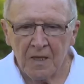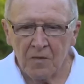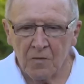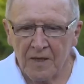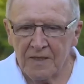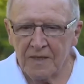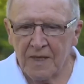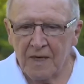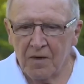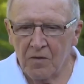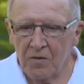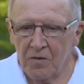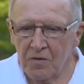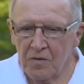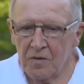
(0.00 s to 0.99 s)
Right
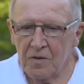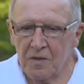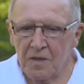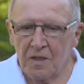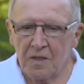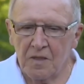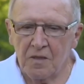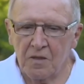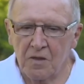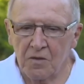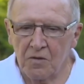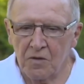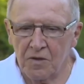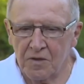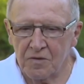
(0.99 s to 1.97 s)
now,
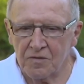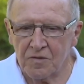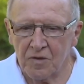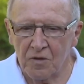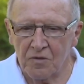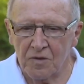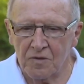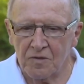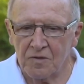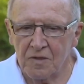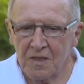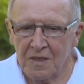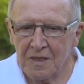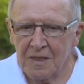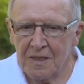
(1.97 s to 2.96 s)
our only concern is
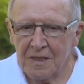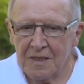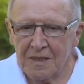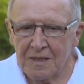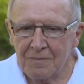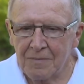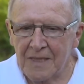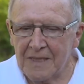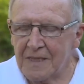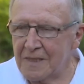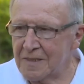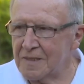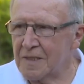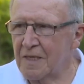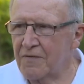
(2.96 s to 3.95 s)

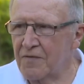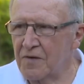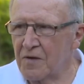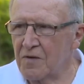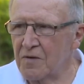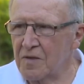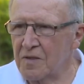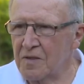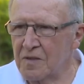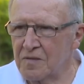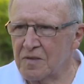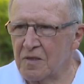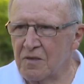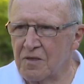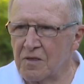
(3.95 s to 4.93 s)
making it safe here in
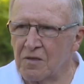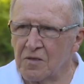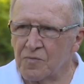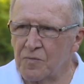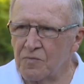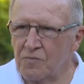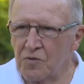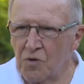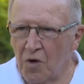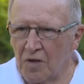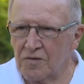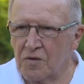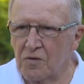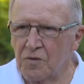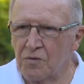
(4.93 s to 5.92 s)
this area, because
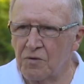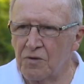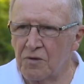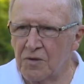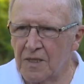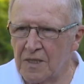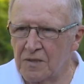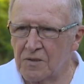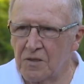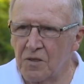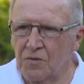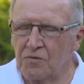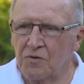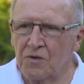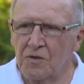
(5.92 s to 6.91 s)
cars go through here, kids
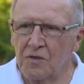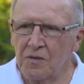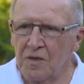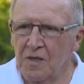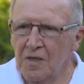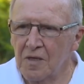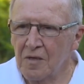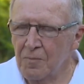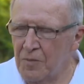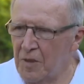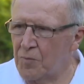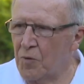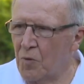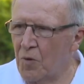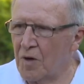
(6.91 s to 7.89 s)
go through here,
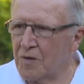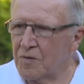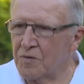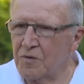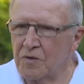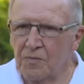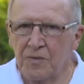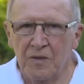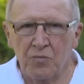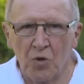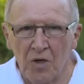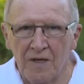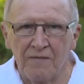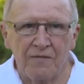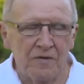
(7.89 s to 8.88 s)
people walk through here,
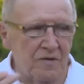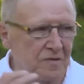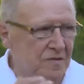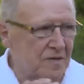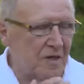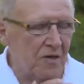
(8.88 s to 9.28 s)
people live in this